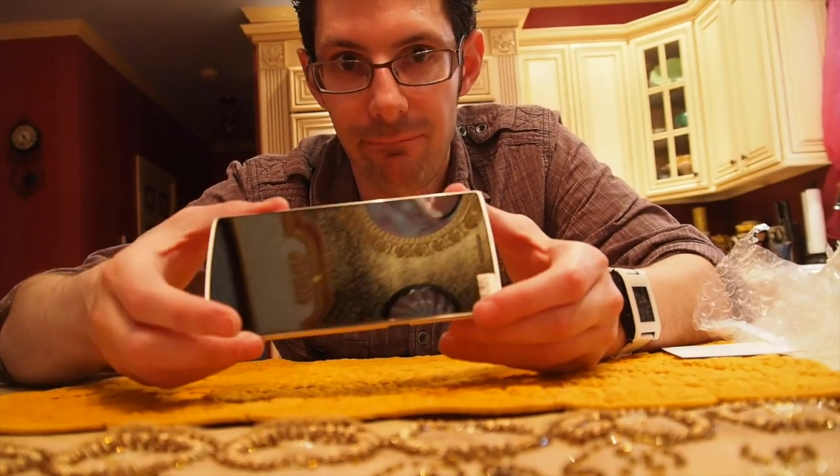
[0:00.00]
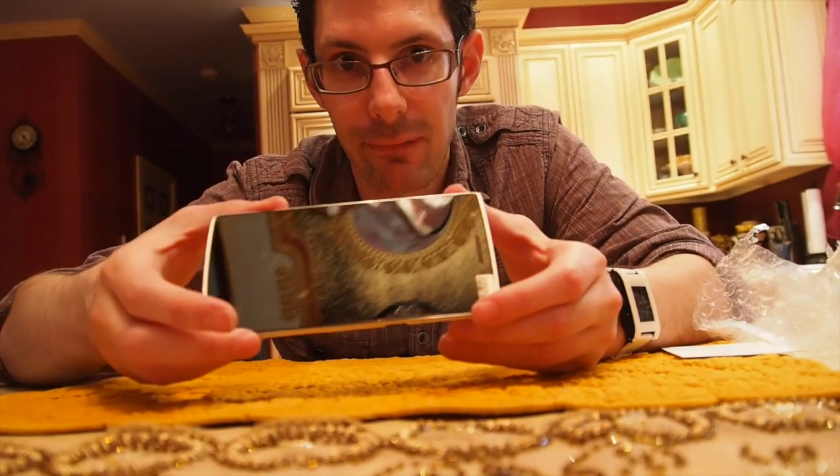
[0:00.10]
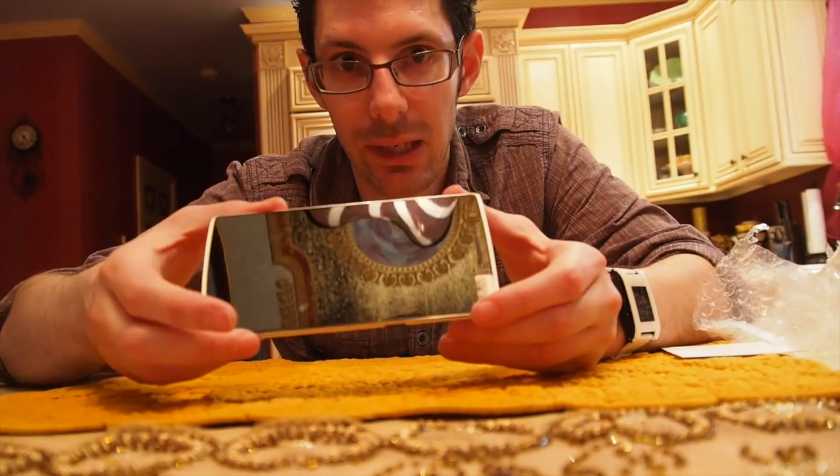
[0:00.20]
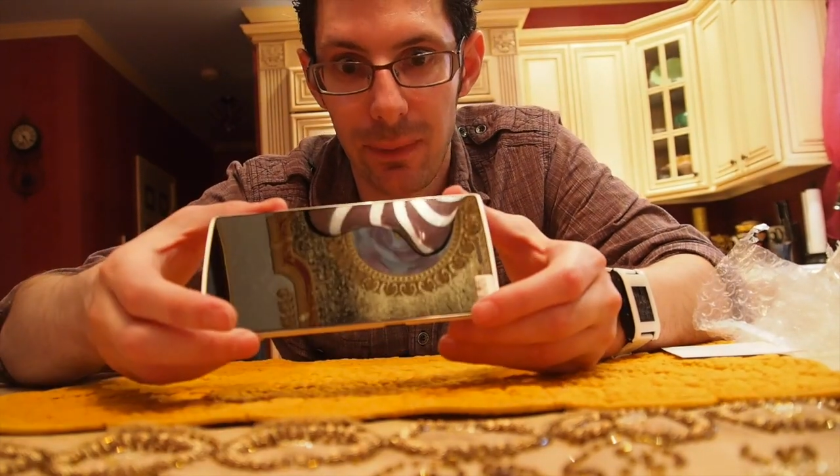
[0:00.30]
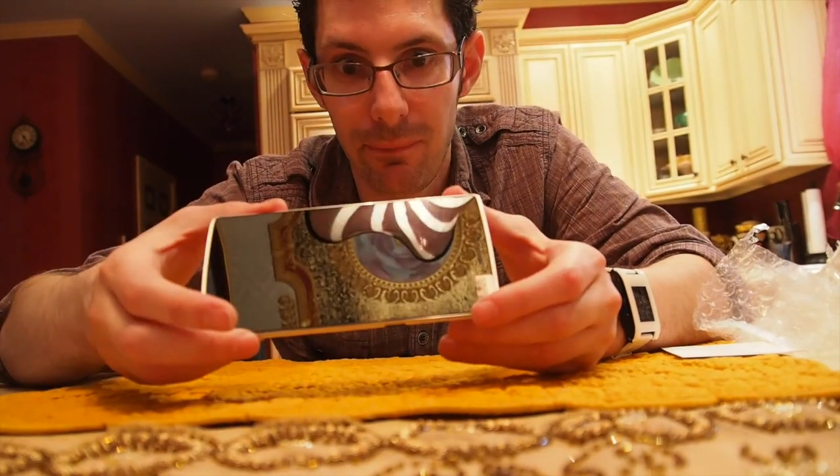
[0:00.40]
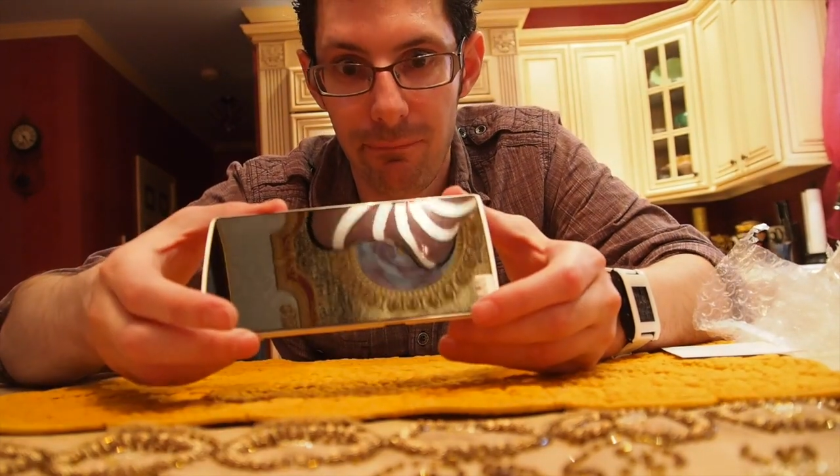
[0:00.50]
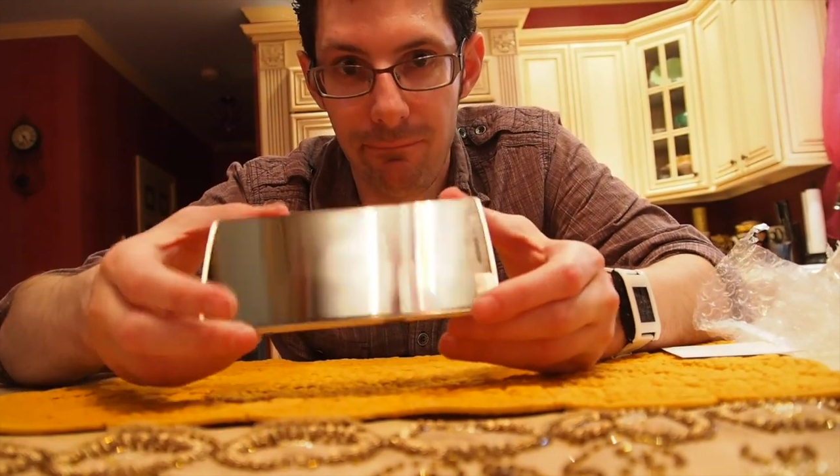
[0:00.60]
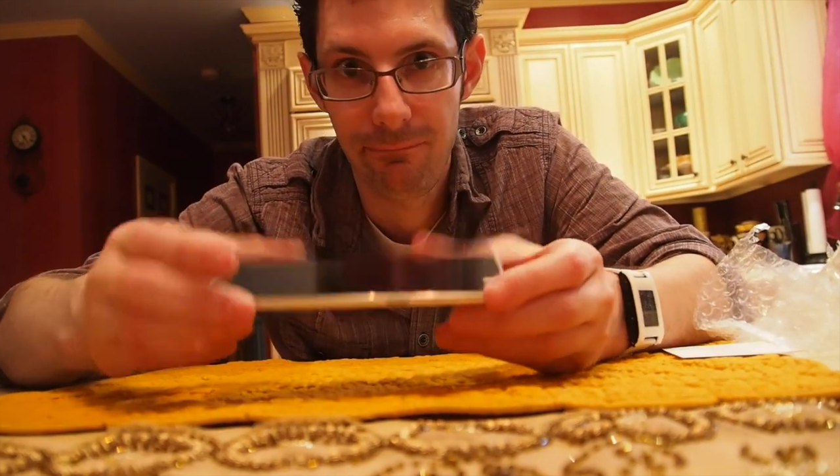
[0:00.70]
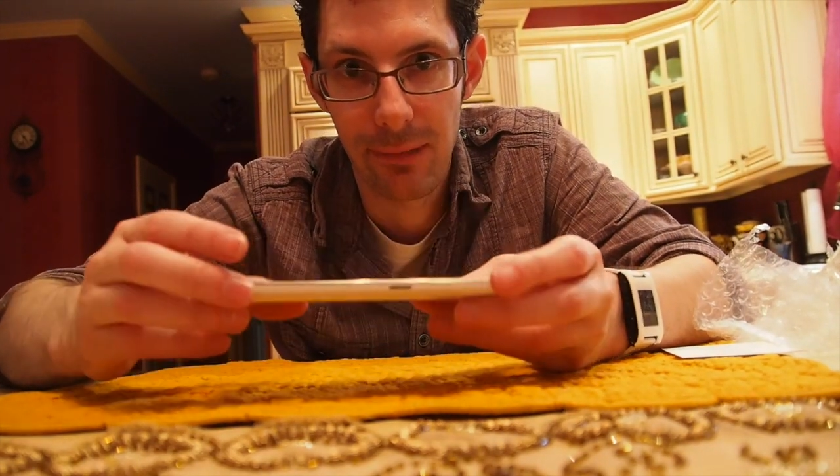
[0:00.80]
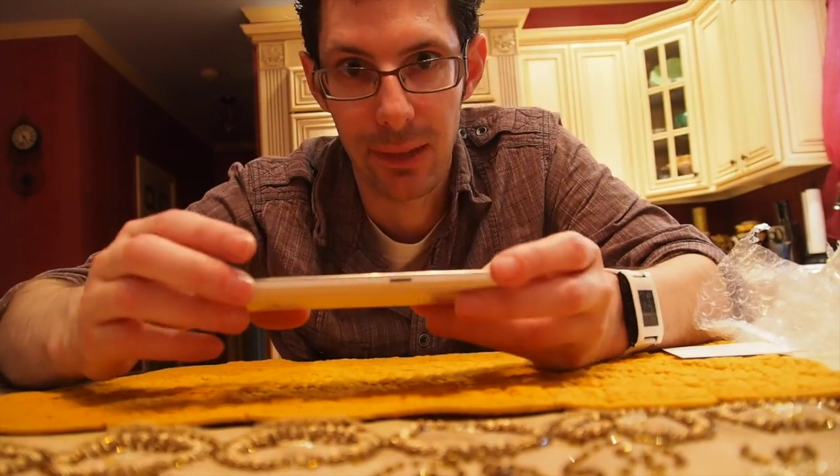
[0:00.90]
Okay,
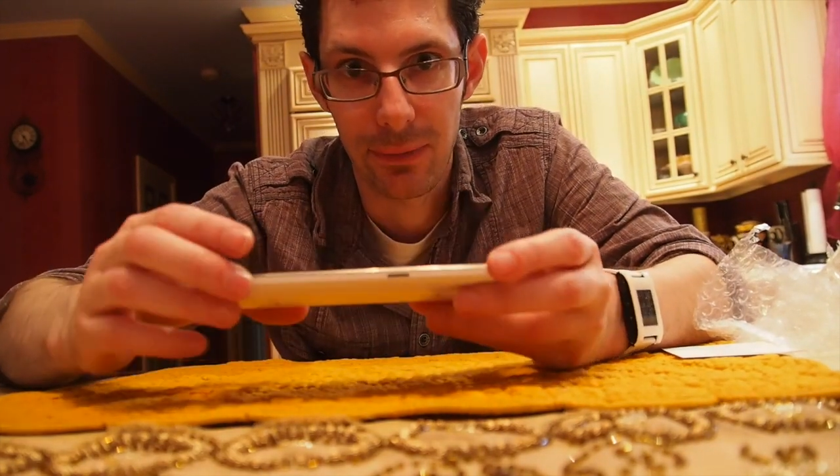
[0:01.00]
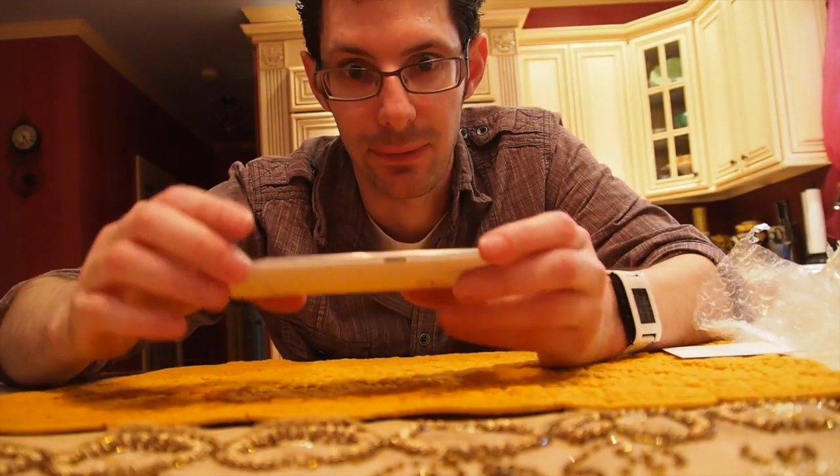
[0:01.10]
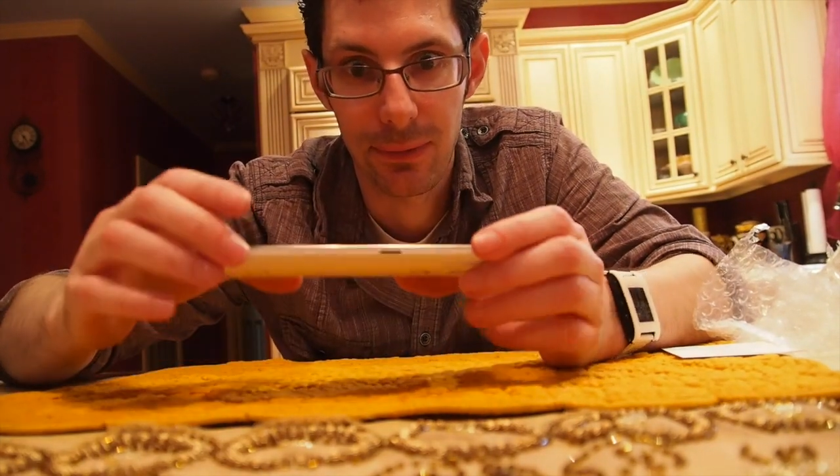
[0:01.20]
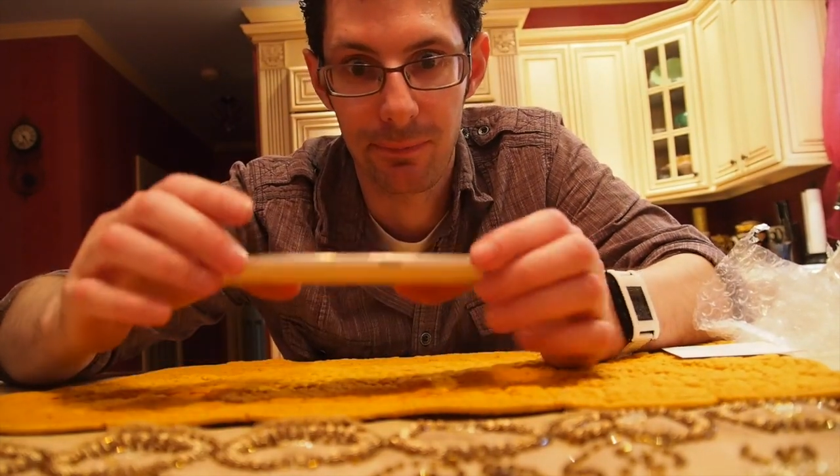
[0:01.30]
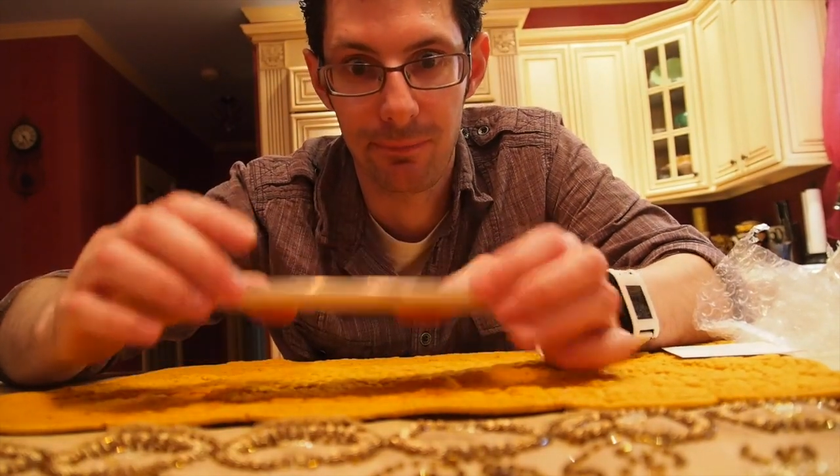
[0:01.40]
thanks.